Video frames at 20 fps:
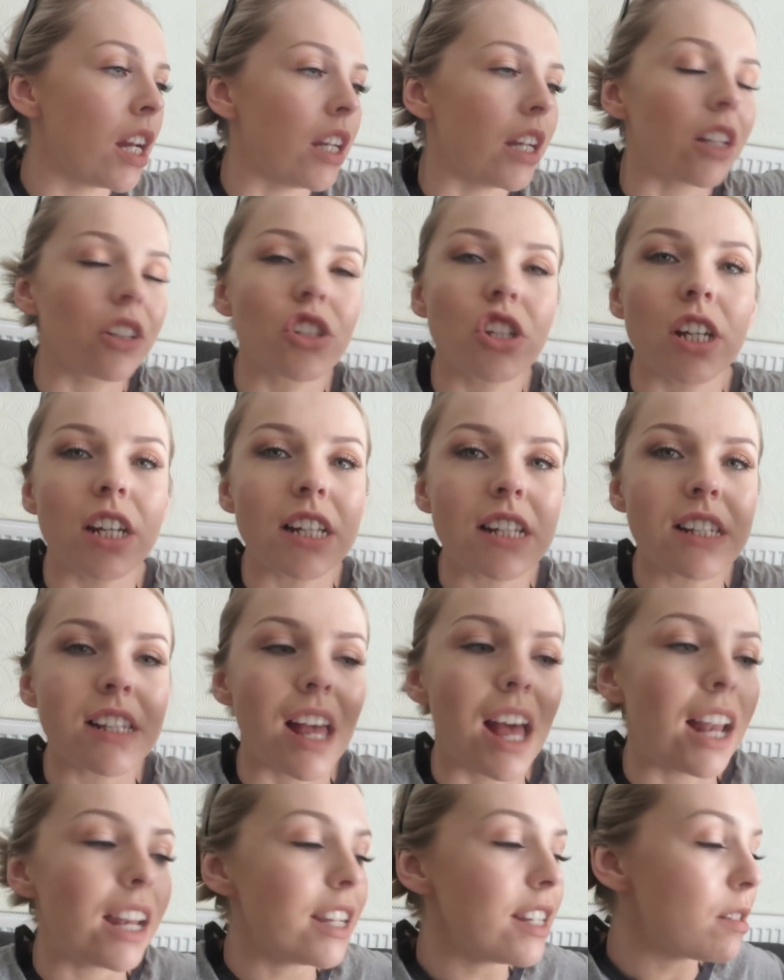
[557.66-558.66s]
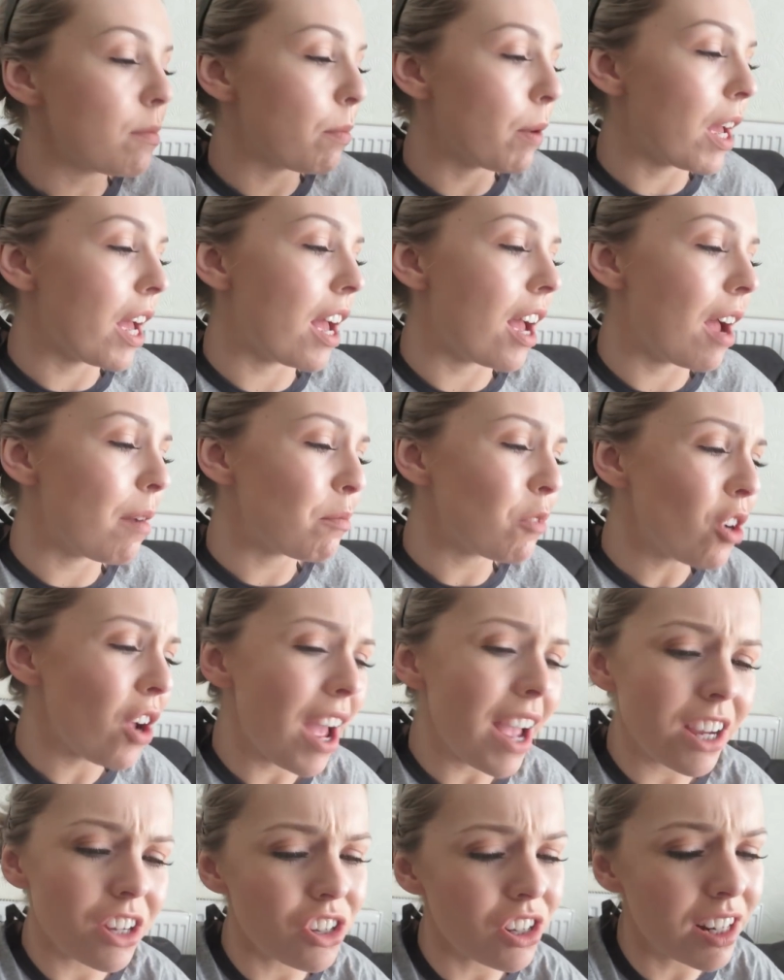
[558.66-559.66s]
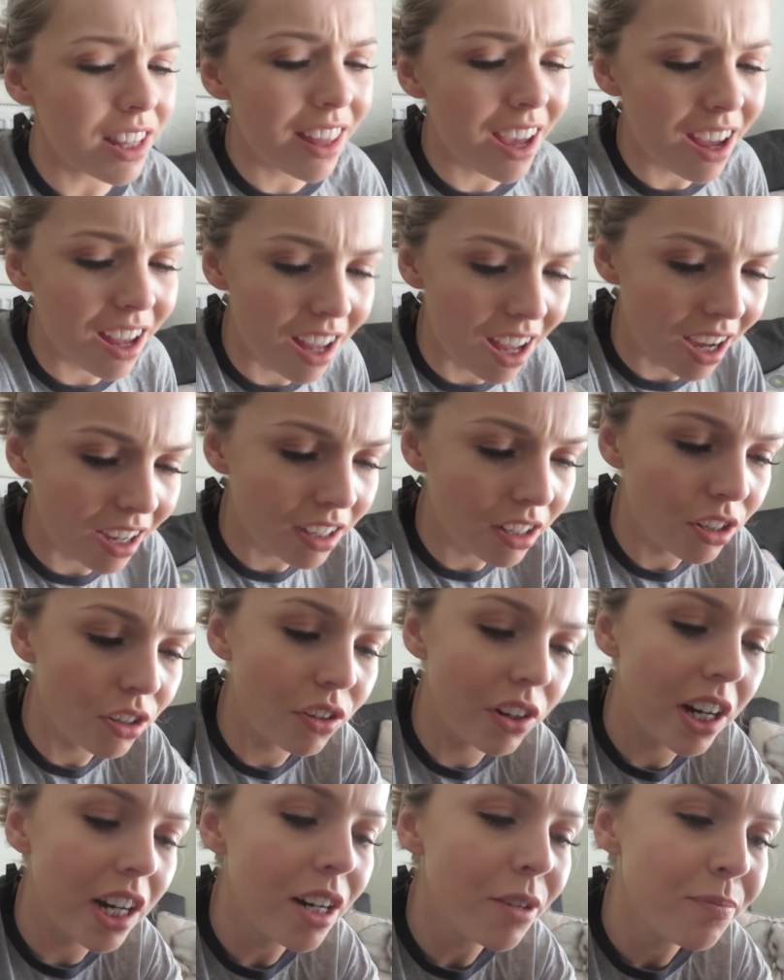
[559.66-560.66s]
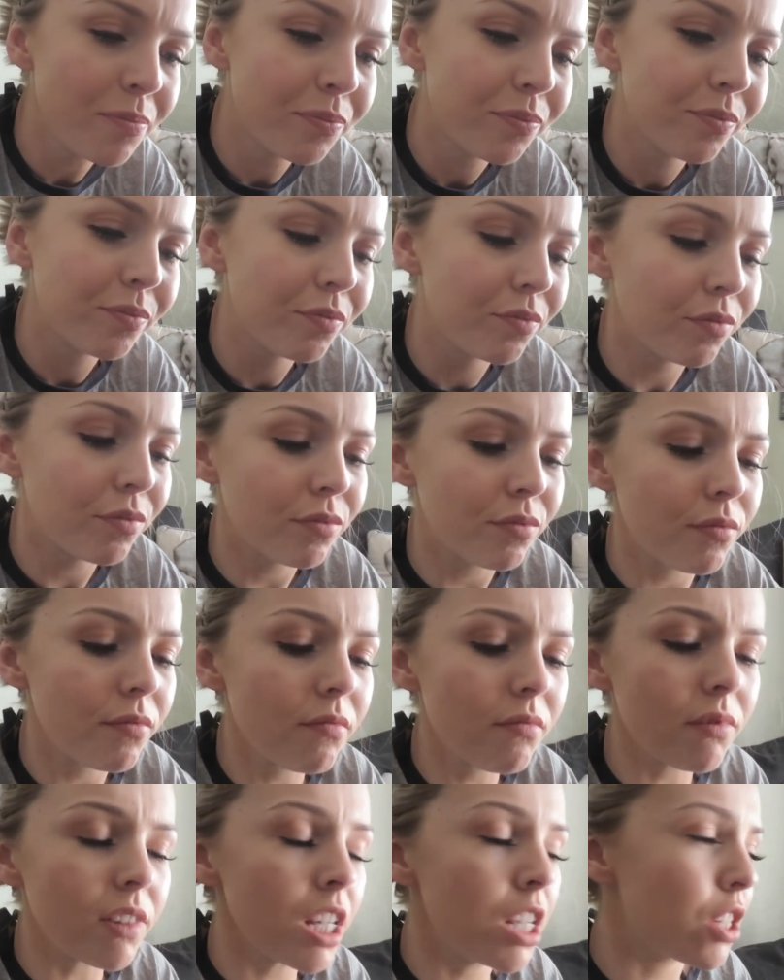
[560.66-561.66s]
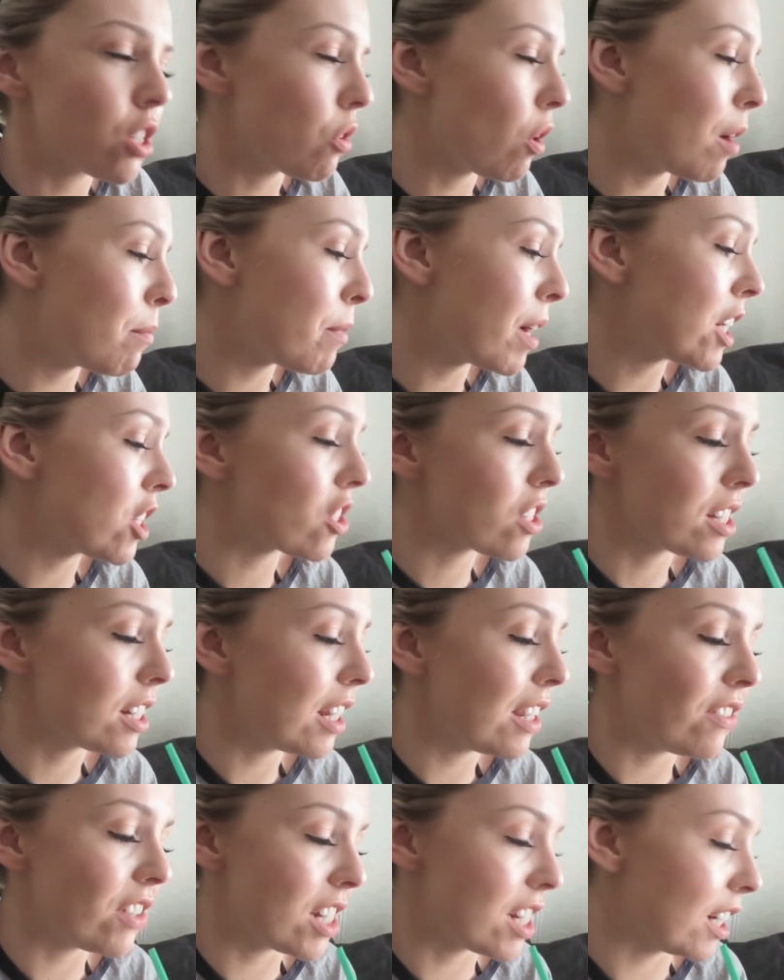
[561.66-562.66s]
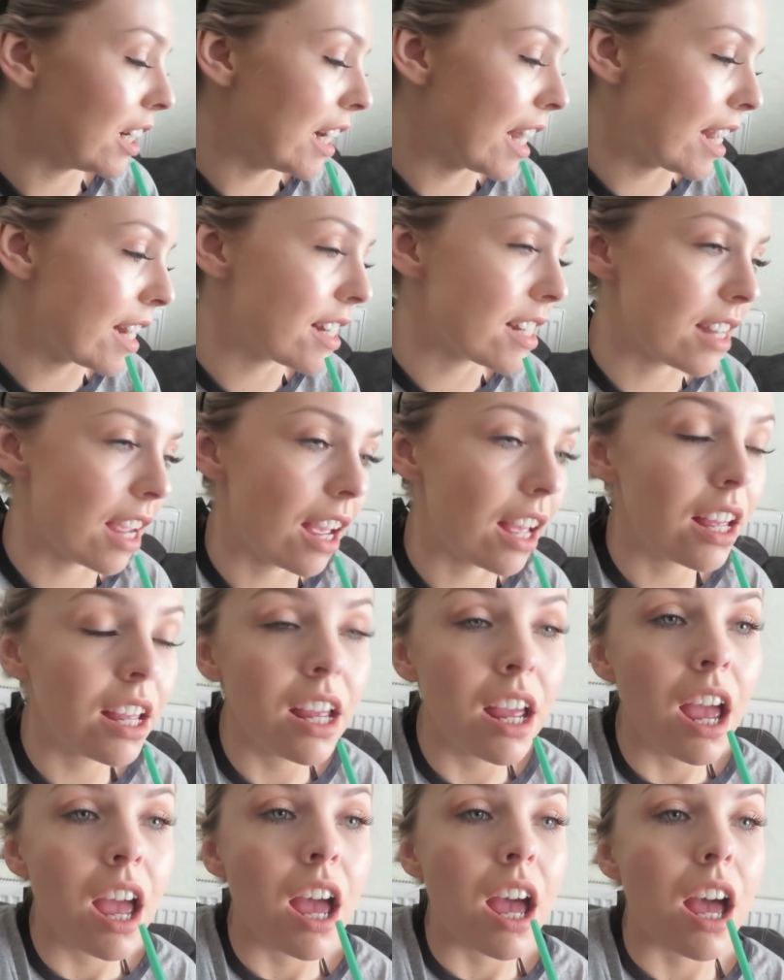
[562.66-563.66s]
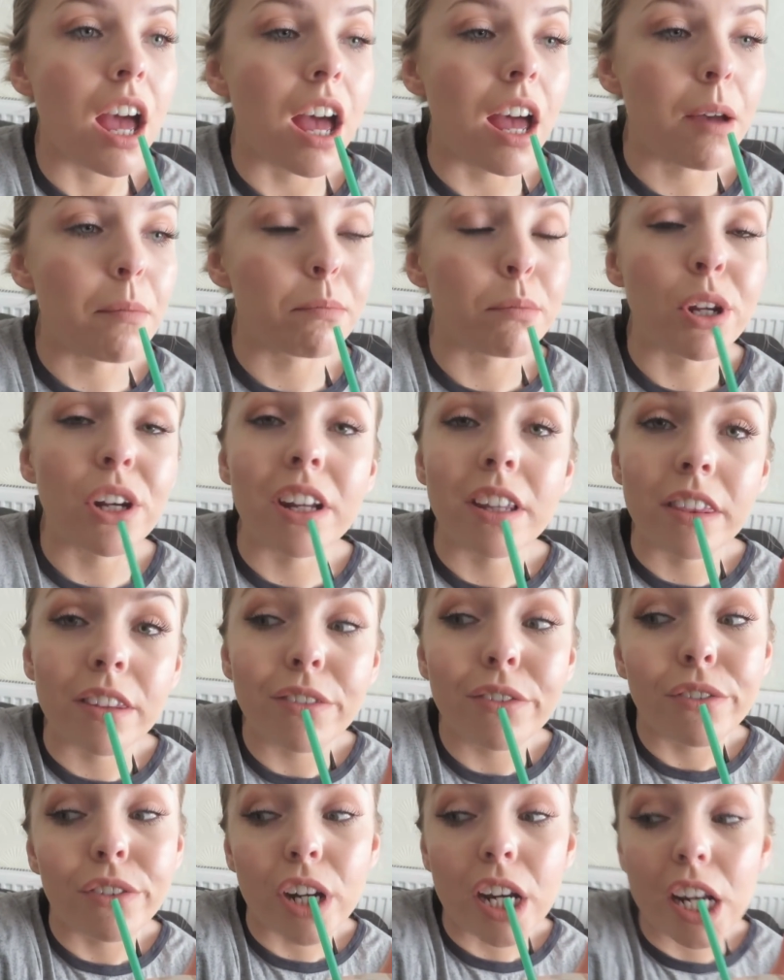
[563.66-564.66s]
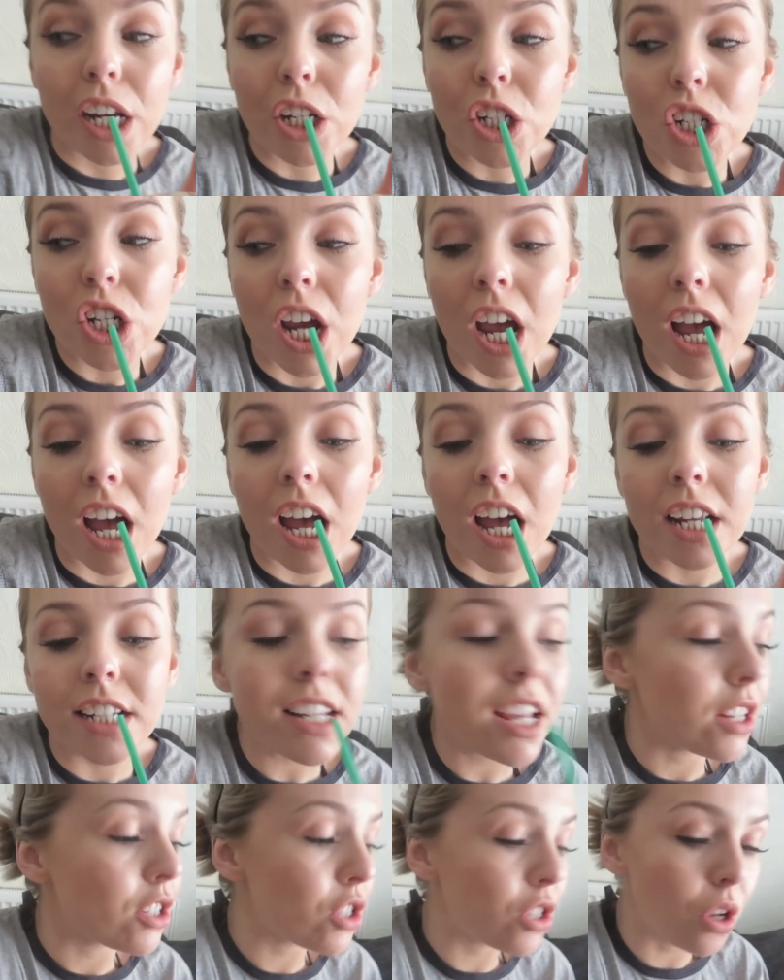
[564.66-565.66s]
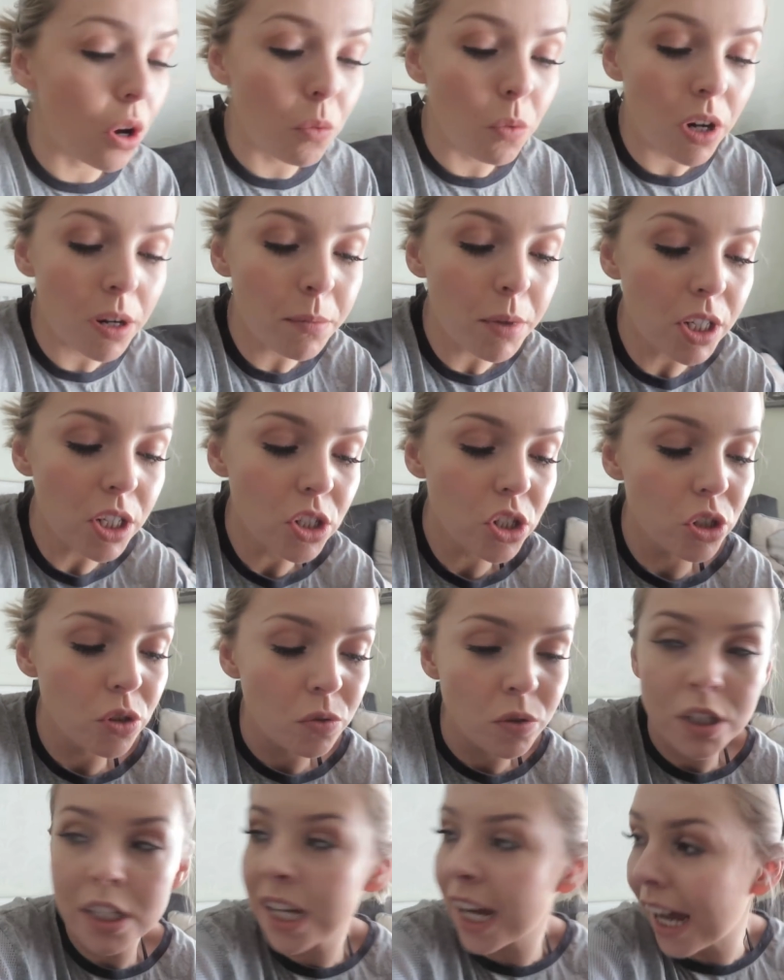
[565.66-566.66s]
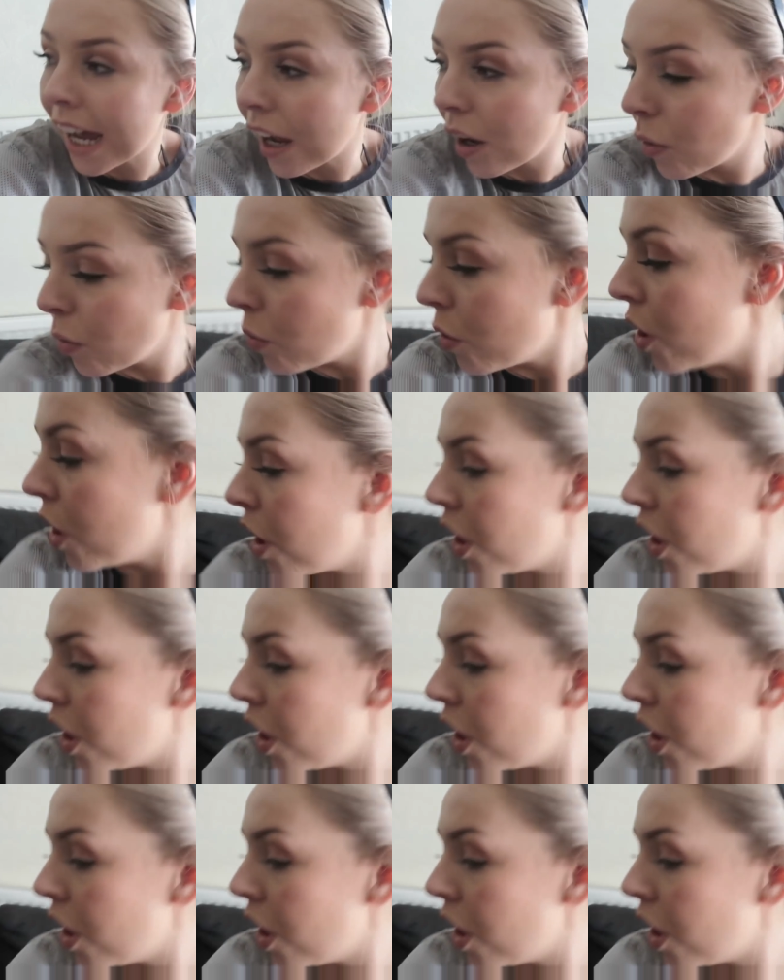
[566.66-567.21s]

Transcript: little chicken salad, but I'm not actually that hungry so I might just leave it till later and um, put it in the fridge. And yeah, so what I'm going to do now,